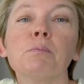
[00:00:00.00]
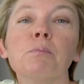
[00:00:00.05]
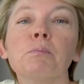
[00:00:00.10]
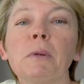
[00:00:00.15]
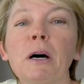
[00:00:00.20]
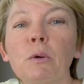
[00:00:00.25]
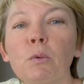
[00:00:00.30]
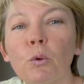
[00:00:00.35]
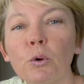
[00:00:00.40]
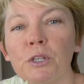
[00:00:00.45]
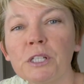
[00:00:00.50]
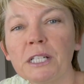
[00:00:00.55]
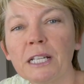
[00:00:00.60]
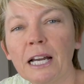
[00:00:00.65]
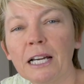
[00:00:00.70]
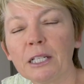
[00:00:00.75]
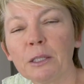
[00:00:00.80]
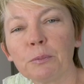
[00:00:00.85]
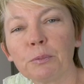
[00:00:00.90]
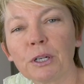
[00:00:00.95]
My
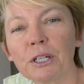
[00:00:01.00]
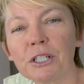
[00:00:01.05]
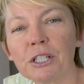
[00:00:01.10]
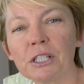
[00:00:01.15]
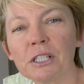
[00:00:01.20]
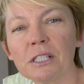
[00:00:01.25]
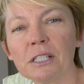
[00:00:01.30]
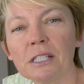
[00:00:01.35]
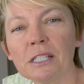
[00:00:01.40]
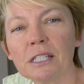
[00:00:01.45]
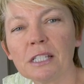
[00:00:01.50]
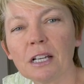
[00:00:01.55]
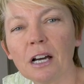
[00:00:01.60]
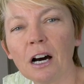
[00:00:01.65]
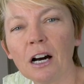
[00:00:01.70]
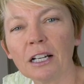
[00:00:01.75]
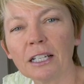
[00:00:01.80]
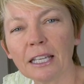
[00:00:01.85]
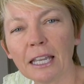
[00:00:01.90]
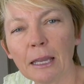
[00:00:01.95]
watercolour brushes
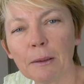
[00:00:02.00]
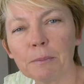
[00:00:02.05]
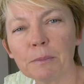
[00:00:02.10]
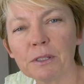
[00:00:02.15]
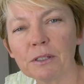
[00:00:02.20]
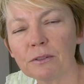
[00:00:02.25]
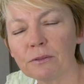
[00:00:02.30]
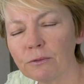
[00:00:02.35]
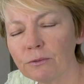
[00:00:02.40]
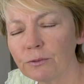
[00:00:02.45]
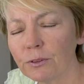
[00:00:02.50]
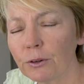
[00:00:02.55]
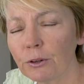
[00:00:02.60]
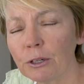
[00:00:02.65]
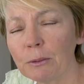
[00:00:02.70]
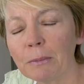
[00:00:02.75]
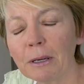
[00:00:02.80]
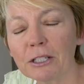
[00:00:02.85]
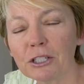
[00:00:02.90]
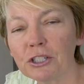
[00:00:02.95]
are kept
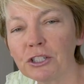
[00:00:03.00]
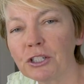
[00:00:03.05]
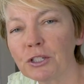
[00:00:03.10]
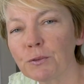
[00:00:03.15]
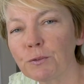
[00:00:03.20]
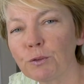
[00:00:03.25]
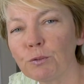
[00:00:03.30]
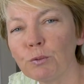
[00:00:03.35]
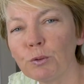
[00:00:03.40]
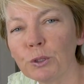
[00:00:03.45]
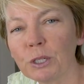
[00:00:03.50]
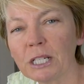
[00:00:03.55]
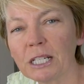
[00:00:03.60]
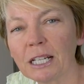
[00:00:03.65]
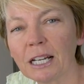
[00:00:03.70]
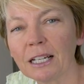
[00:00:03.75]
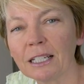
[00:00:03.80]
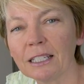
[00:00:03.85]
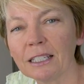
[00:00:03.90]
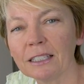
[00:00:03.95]
very much just for
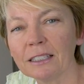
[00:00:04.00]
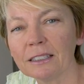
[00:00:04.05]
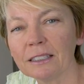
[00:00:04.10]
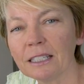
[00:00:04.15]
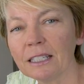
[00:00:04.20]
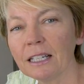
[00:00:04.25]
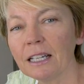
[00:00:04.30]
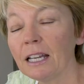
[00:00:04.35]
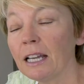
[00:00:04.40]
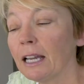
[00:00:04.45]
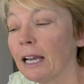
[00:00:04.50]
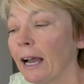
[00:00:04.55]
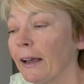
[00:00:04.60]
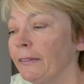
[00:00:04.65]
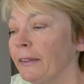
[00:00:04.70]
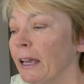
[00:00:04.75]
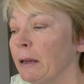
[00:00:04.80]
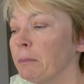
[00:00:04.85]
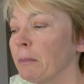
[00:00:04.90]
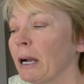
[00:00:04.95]
watercolour,
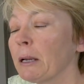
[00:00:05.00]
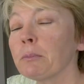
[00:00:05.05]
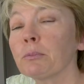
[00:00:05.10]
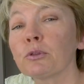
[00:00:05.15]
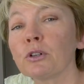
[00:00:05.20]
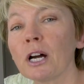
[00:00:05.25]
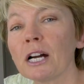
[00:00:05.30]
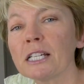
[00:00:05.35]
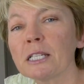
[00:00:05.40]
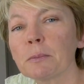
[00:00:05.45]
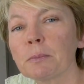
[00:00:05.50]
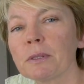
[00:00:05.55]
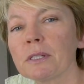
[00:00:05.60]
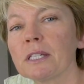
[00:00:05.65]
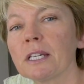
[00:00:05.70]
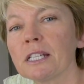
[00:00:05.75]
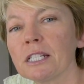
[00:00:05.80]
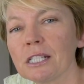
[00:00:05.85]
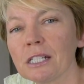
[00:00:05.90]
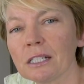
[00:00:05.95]
and they're my prized
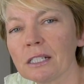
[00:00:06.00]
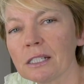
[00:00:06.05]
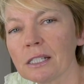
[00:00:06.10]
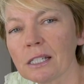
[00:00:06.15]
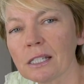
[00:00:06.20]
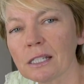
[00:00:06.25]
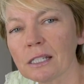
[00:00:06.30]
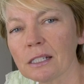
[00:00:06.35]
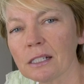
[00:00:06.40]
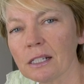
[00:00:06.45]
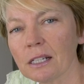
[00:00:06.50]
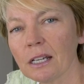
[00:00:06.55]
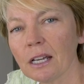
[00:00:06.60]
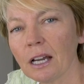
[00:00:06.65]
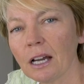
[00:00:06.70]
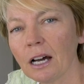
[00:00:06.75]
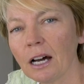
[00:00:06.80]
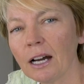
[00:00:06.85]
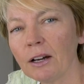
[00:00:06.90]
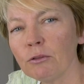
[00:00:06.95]
possessions.
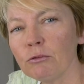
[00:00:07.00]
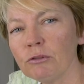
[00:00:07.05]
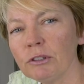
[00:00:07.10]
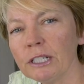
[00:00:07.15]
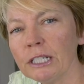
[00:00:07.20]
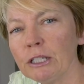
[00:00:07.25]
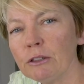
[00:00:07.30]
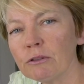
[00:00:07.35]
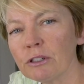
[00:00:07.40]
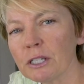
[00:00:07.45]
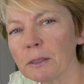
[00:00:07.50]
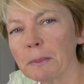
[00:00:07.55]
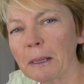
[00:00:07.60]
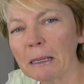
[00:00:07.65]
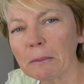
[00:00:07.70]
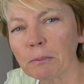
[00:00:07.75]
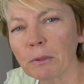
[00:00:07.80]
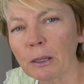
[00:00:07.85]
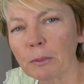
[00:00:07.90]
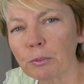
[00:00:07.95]
I really
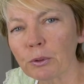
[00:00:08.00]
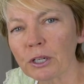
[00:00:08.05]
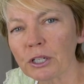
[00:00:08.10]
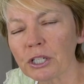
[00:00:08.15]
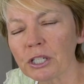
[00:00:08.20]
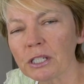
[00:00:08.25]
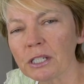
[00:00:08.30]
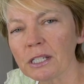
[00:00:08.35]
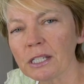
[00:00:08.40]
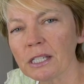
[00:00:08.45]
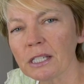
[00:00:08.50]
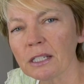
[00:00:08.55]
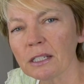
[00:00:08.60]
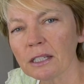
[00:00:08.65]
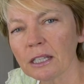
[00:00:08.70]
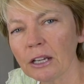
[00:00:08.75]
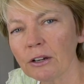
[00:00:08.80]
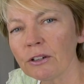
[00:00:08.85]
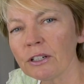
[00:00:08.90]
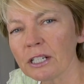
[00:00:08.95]
respect my brushes.
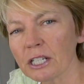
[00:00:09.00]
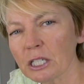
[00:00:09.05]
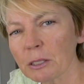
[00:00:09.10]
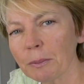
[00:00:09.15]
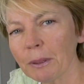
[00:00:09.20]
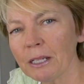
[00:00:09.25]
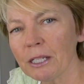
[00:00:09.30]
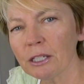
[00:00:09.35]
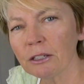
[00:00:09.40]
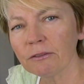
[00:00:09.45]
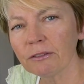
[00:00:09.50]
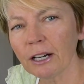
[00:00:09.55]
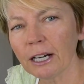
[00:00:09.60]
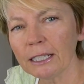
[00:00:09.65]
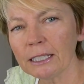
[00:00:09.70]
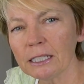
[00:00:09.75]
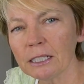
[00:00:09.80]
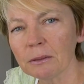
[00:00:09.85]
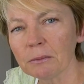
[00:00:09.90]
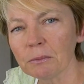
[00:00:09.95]
They're an expensive
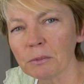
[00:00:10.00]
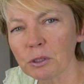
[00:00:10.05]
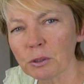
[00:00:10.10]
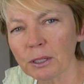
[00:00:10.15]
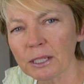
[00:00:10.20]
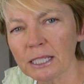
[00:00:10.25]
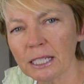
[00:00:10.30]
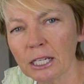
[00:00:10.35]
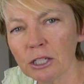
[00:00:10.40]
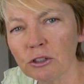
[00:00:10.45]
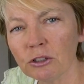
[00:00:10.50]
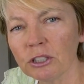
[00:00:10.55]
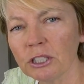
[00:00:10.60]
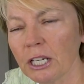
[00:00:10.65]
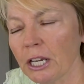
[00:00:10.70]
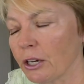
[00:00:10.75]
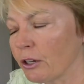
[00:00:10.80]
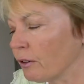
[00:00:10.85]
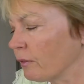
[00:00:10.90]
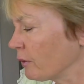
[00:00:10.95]
item, so I take good
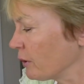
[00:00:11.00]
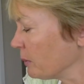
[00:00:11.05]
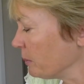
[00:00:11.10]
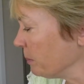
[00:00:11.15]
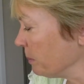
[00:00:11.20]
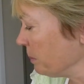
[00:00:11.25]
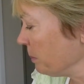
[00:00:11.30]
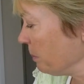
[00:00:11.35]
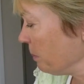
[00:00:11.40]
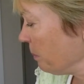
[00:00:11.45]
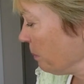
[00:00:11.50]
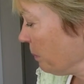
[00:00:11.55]
care of them.